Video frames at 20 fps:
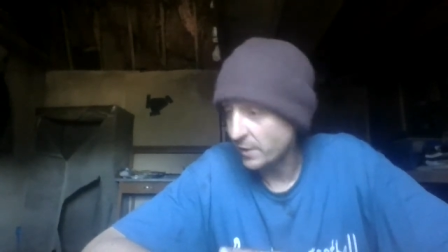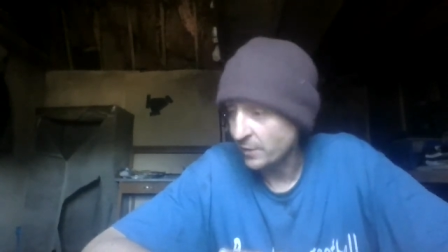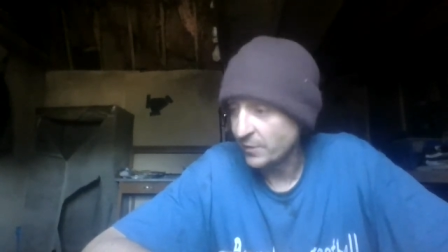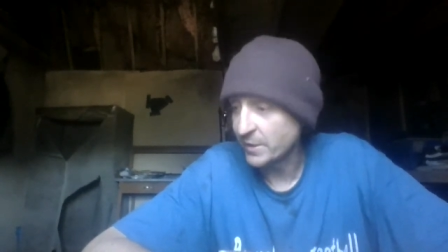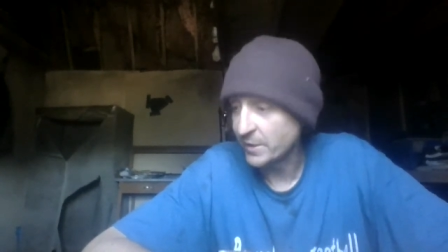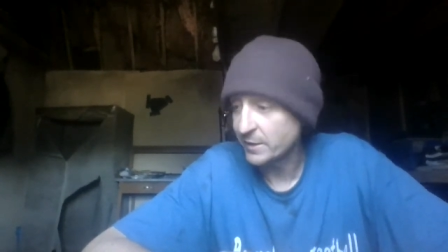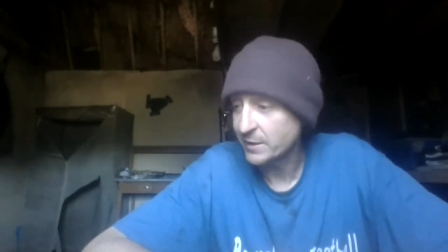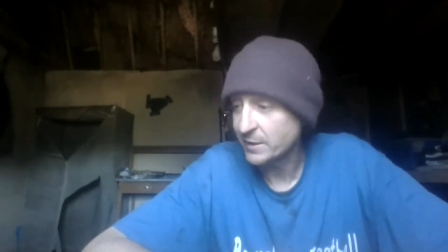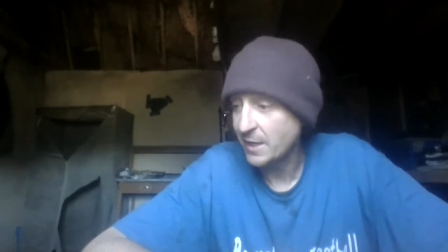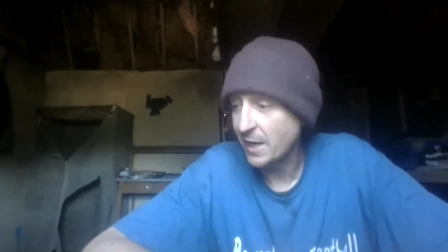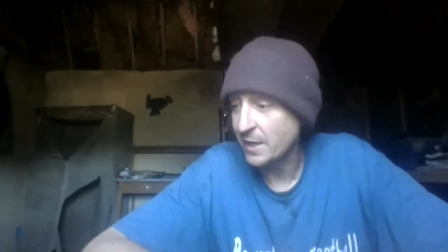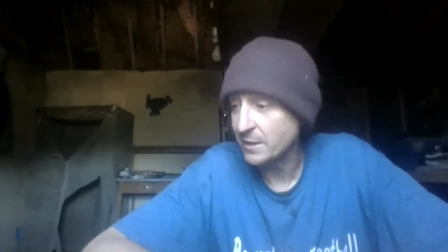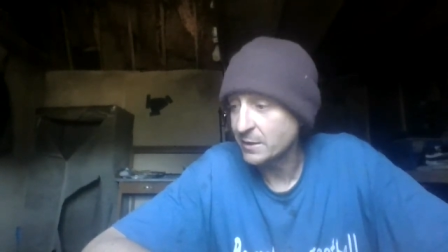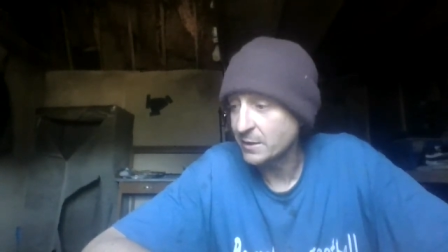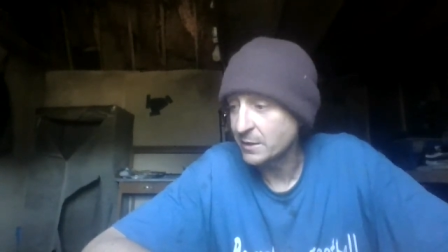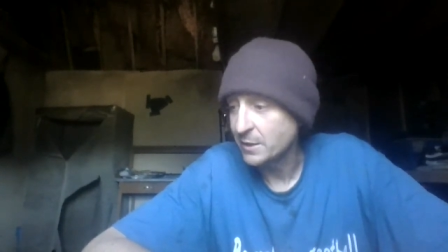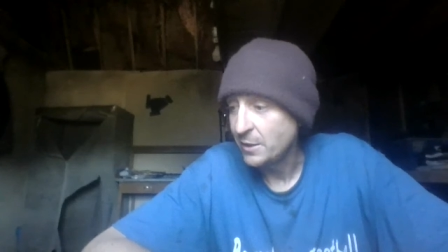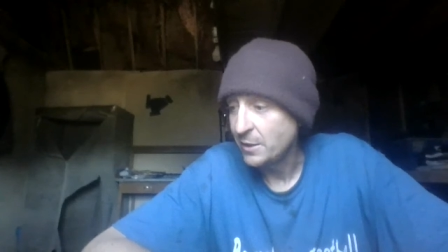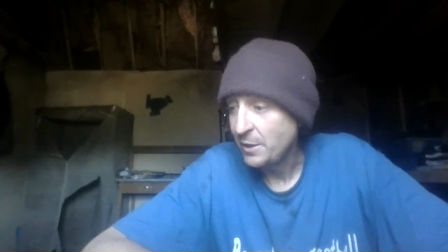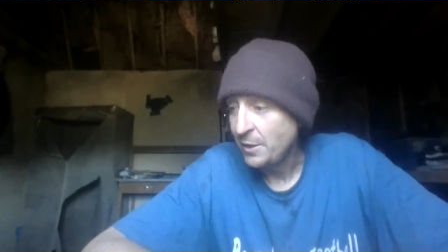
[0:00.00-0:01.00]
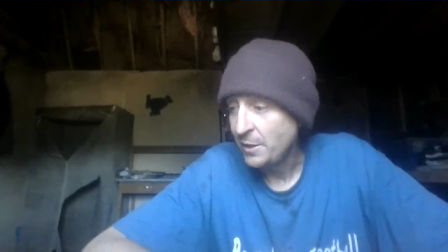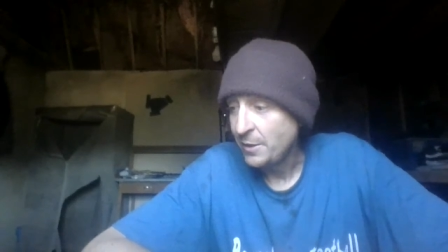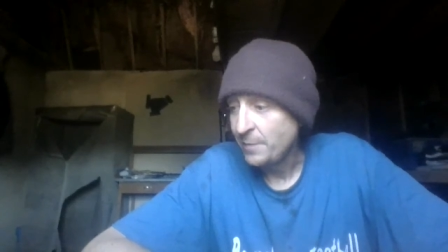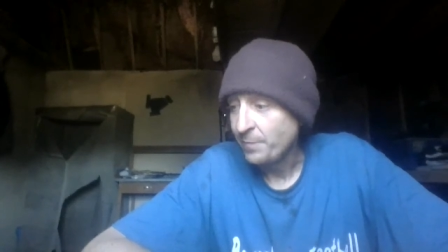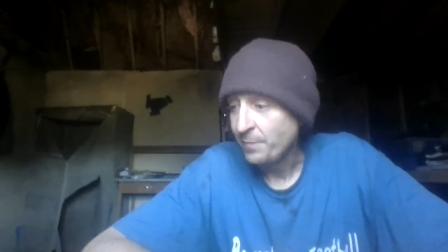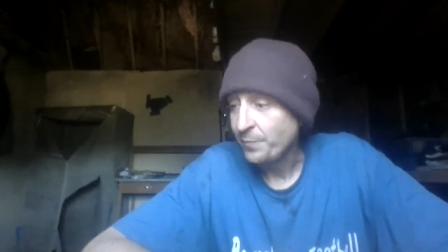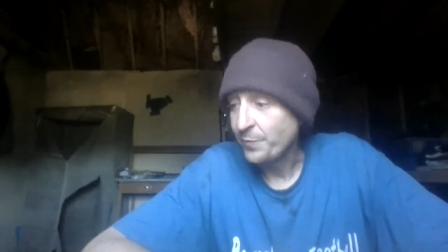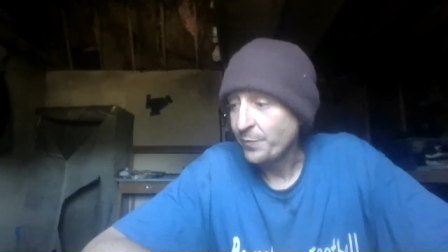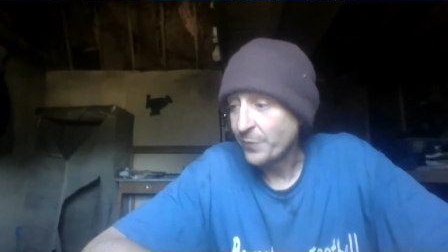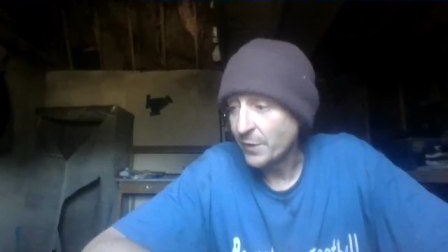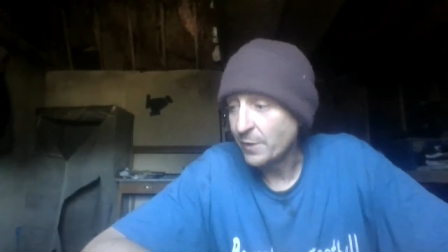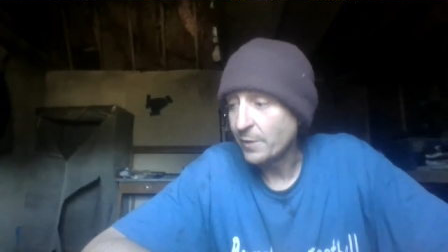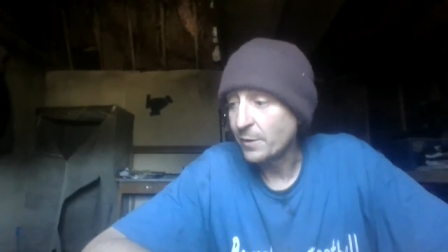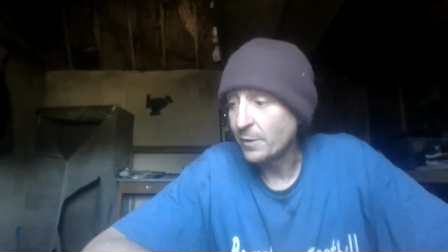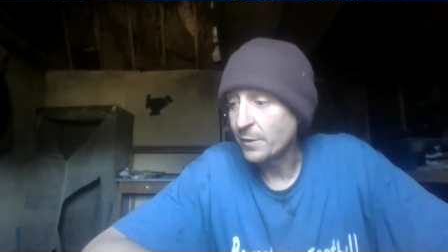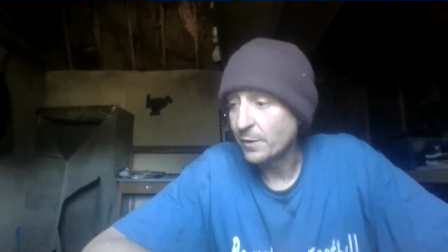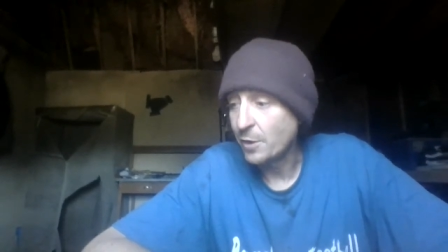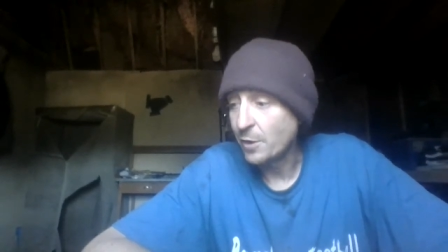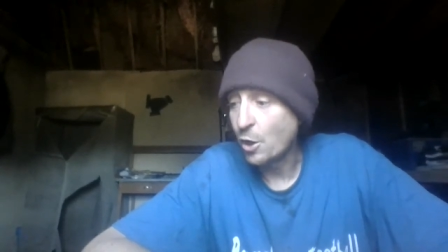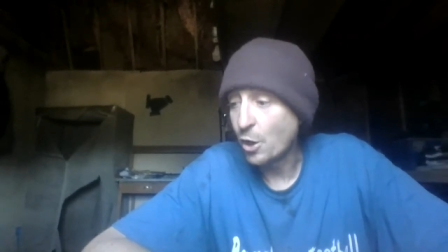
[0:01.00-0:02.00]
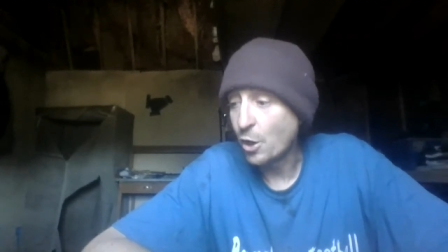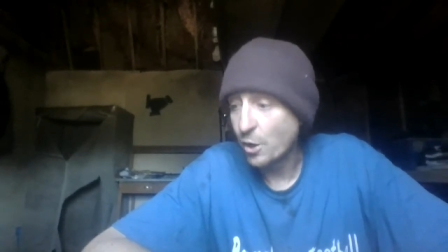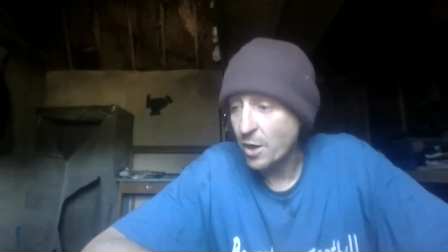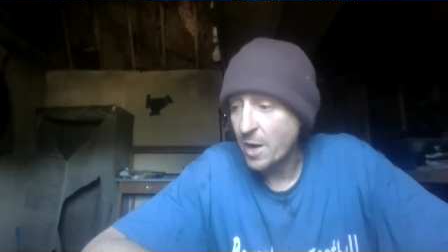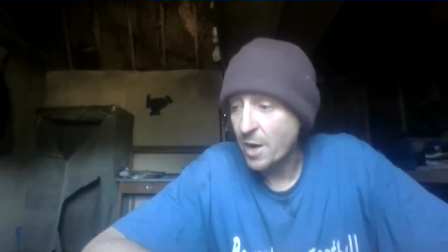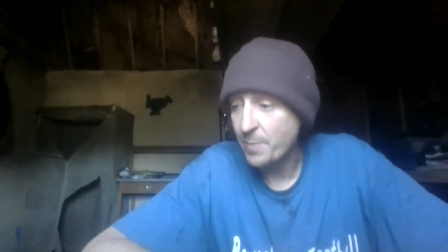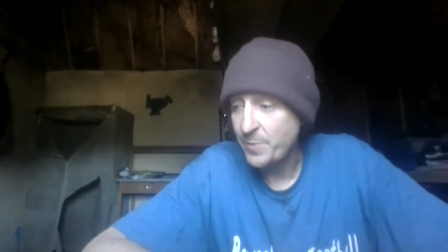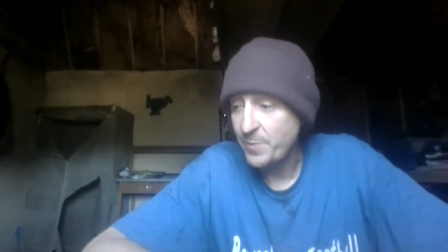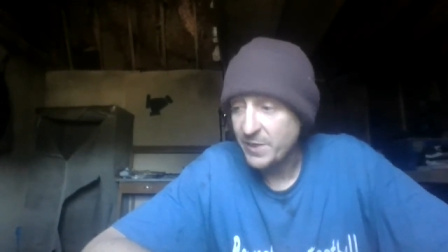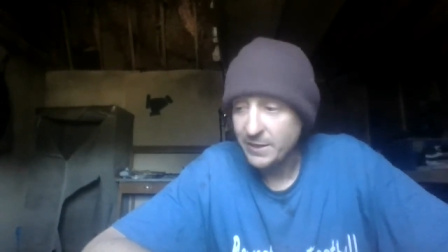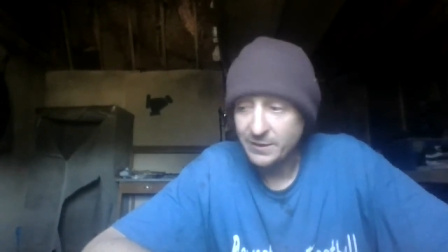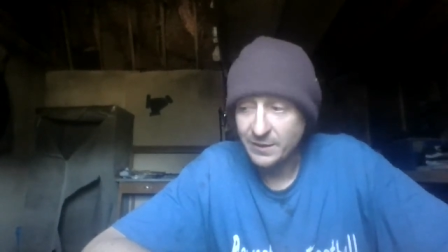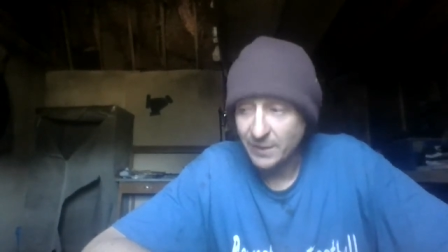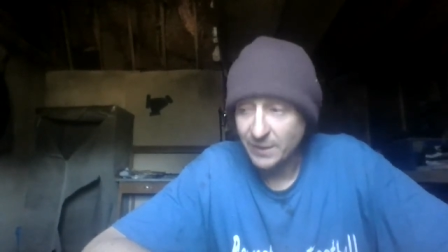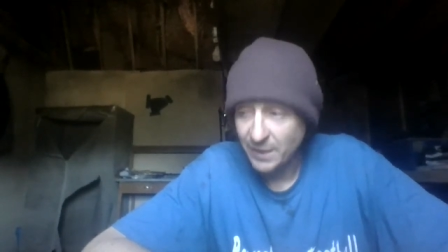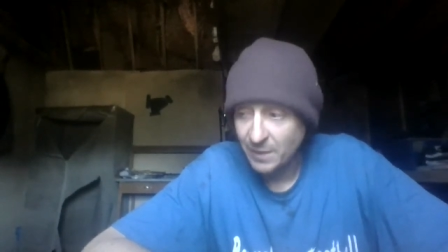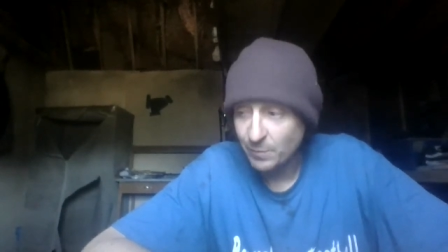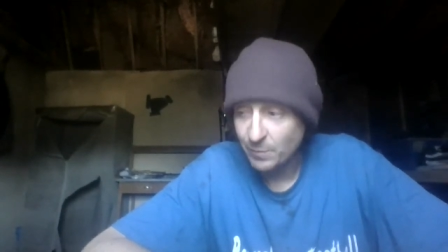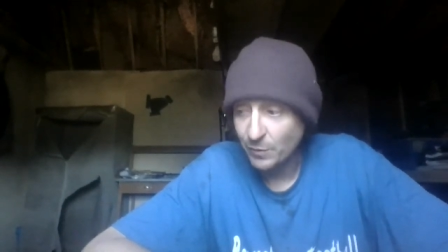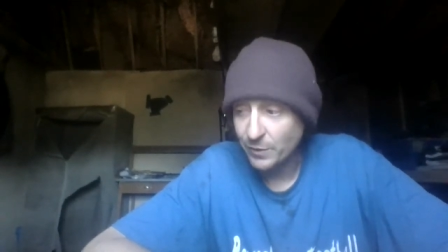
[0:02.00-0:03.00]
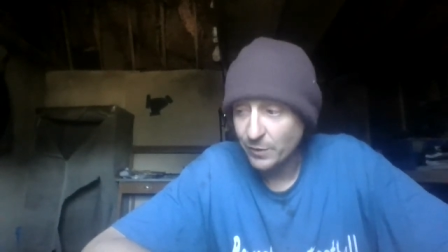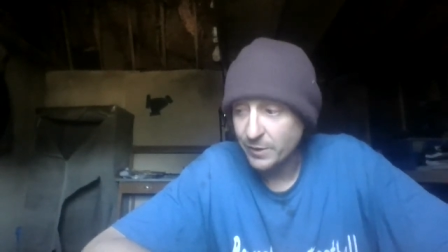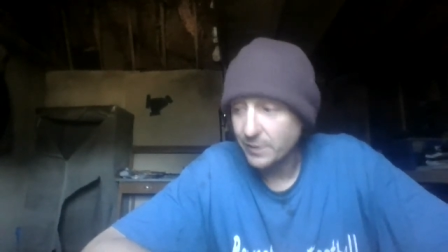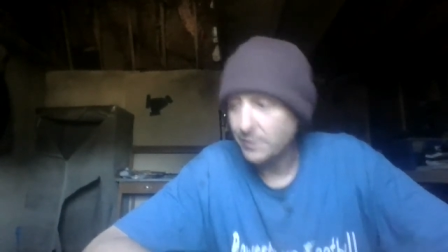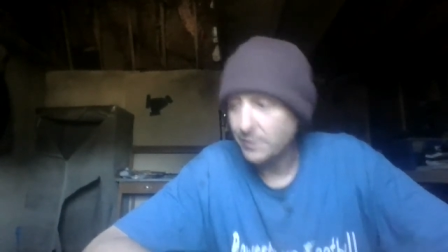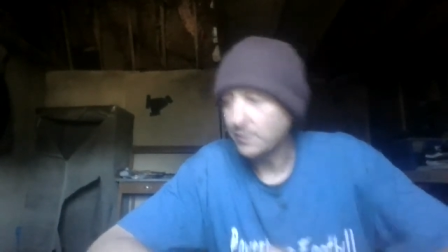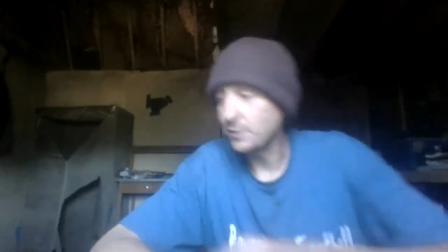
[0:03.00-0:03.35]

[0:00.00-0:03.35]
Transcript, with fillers: In this case, the RIP to Emily,